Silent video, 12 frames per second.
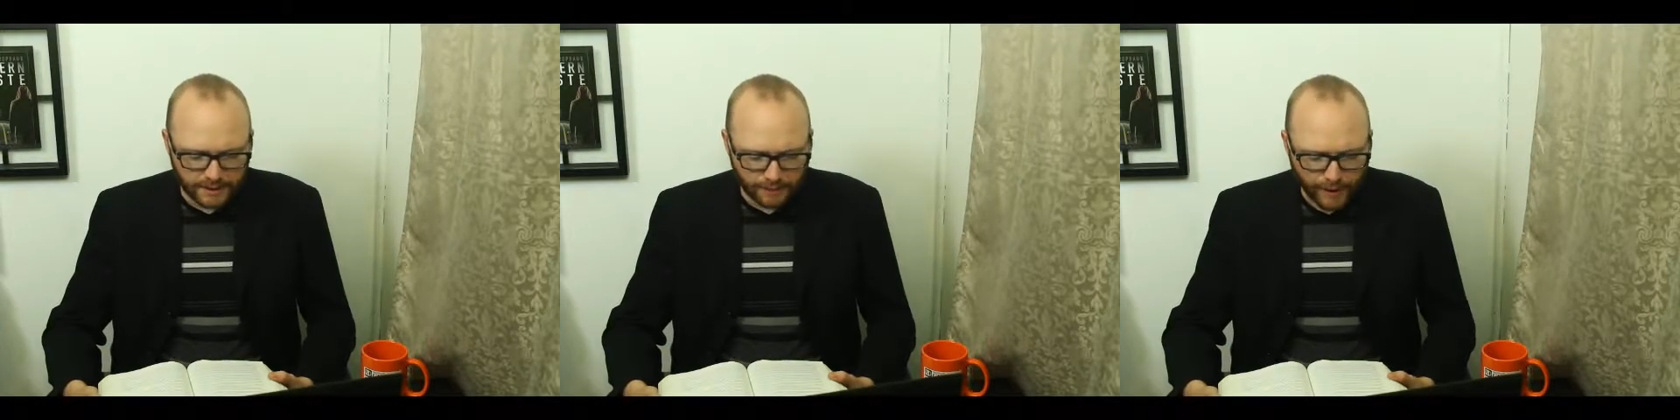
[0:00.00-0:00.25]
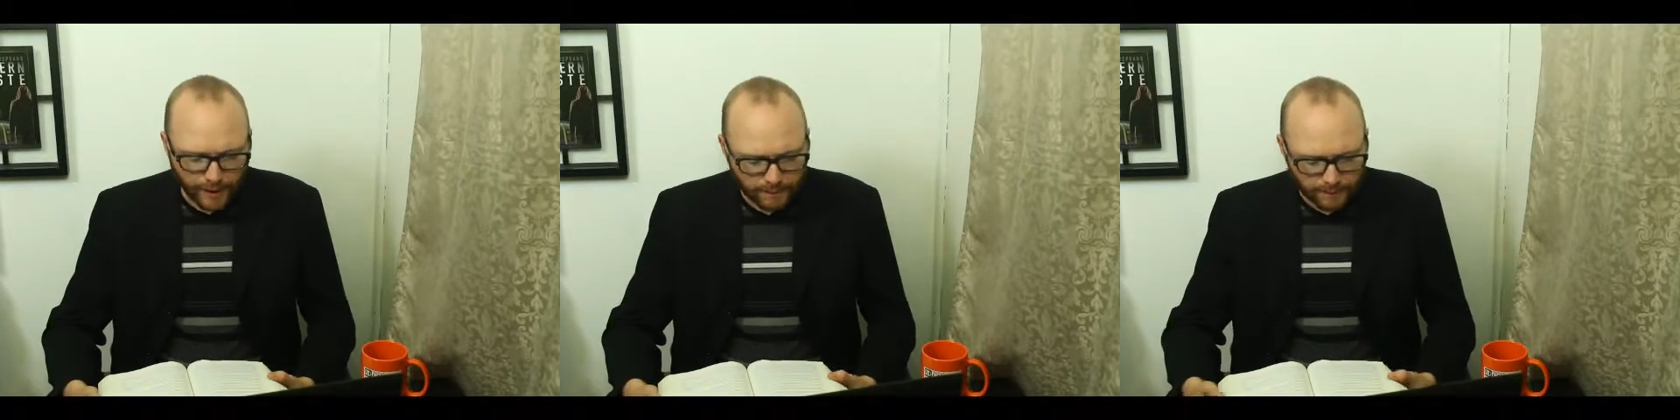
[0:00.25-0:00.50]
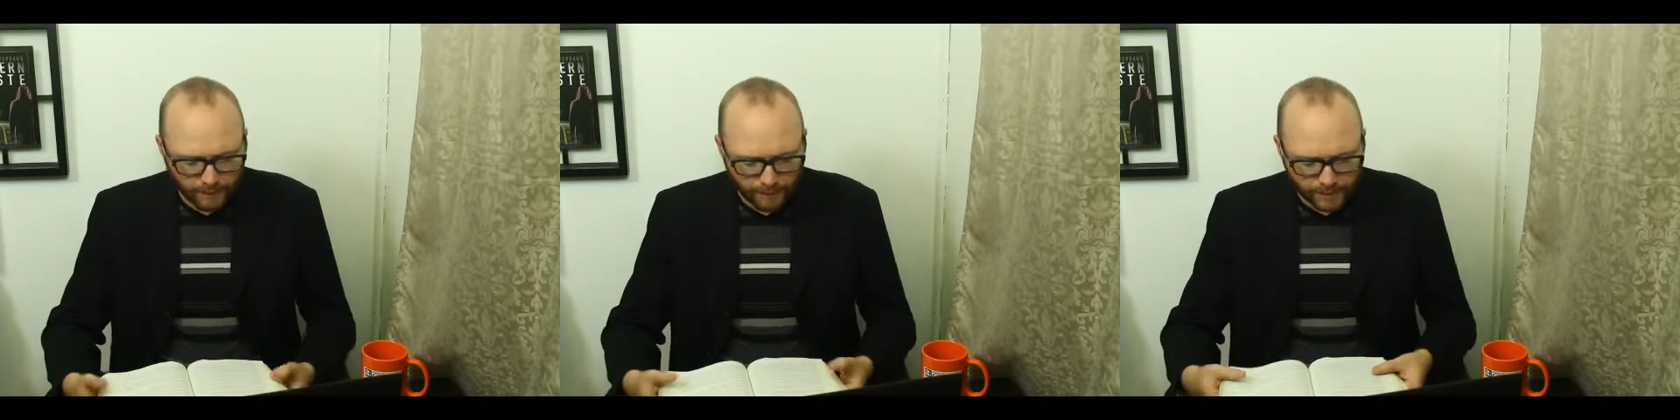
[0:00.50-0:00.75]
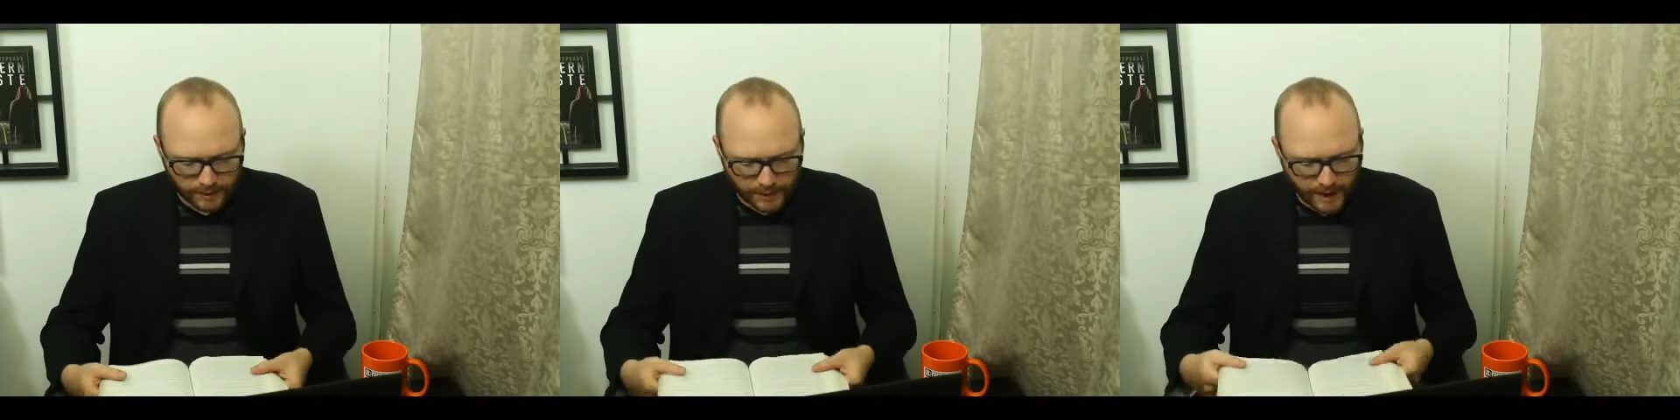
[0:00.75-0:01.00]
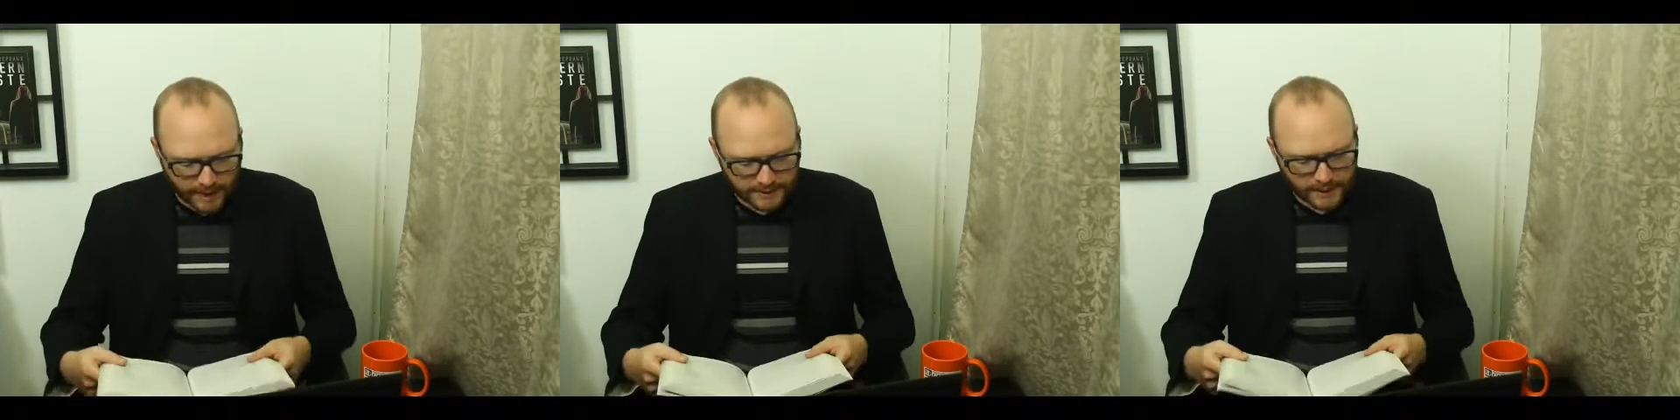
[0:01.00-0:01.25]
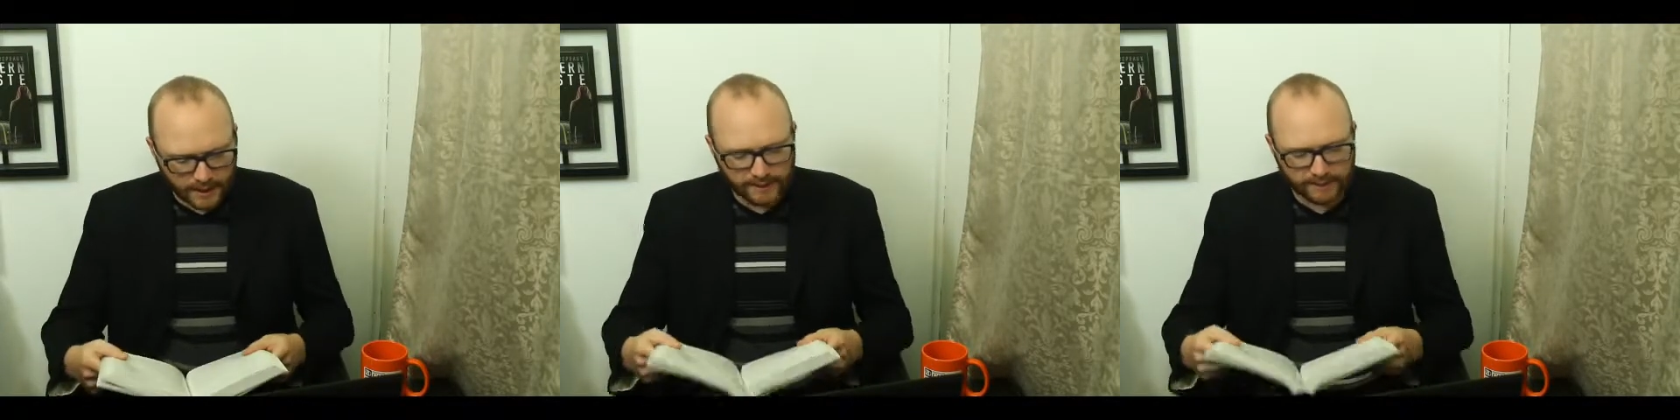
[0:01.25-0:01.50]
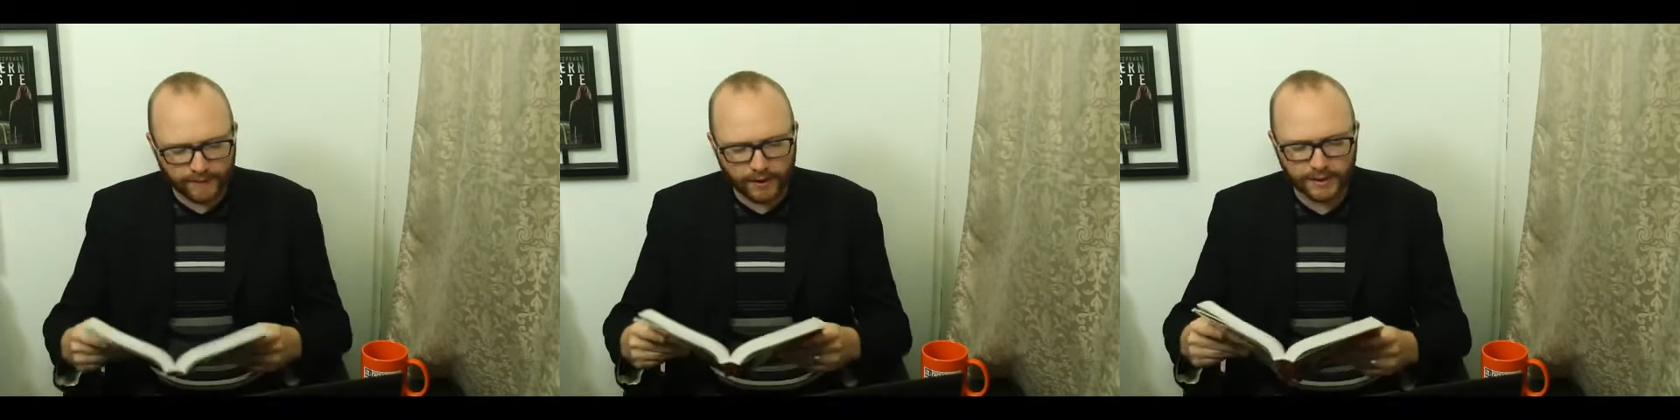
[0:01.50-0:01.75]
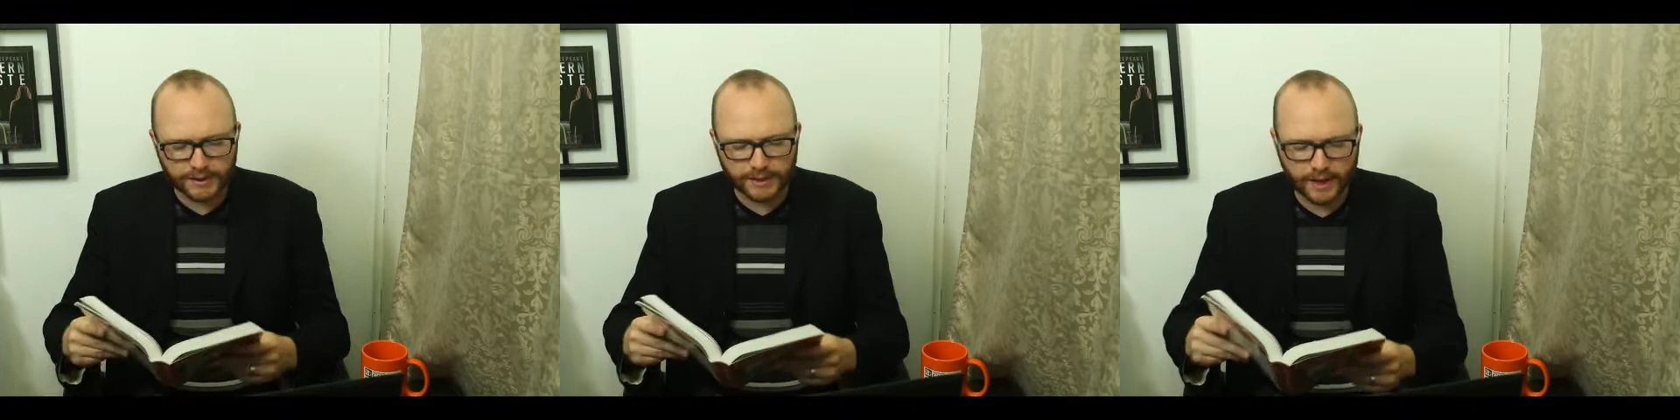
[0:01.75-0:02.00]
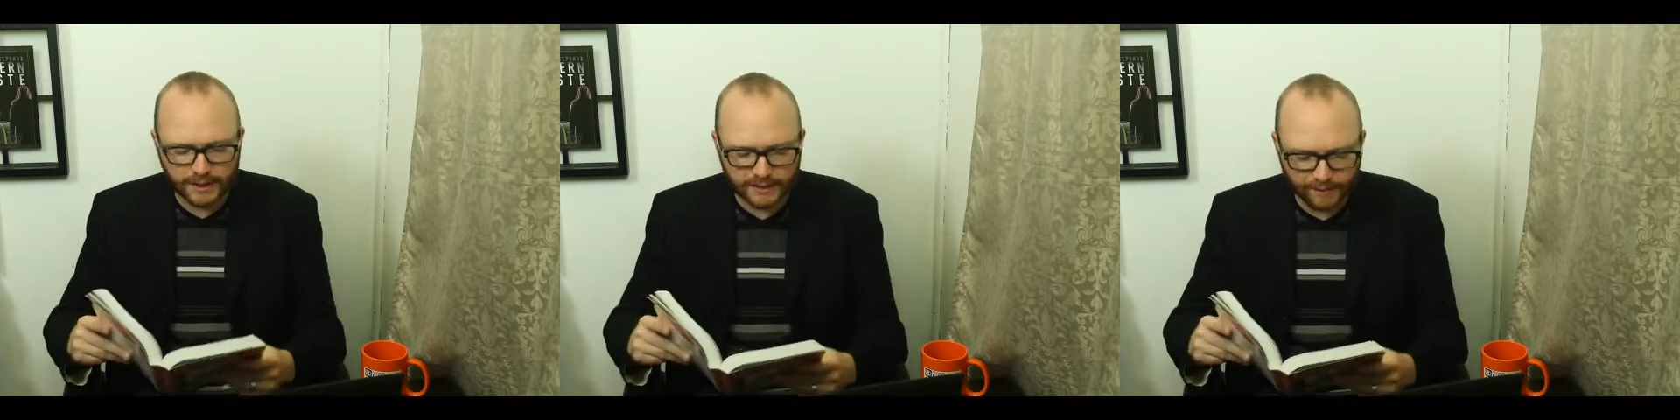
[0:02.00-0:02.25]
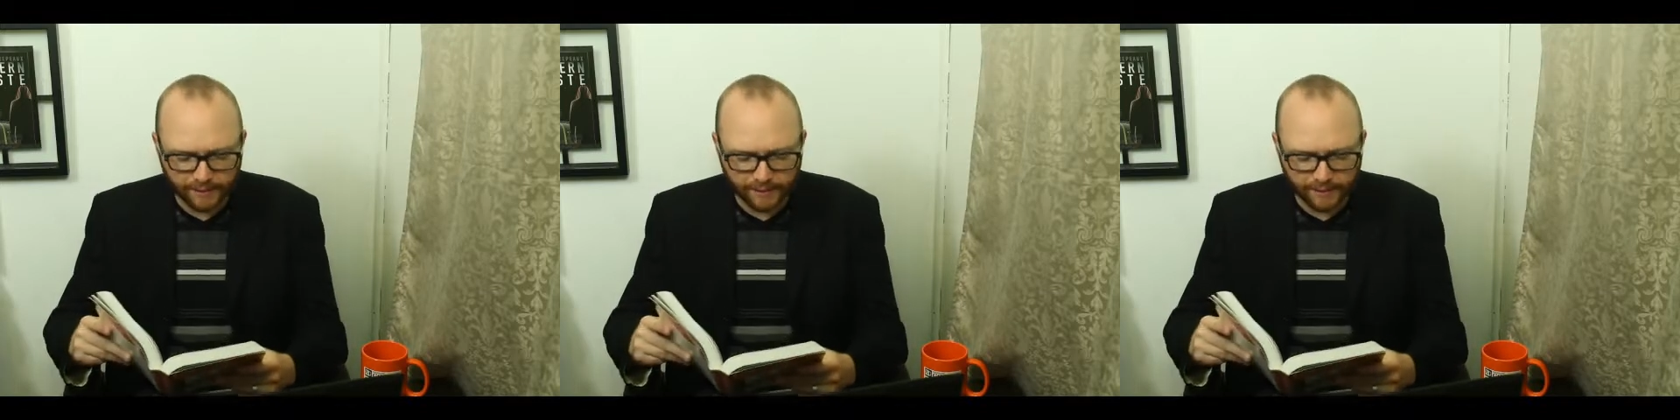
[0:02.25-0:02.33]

a writer relies on various kinds of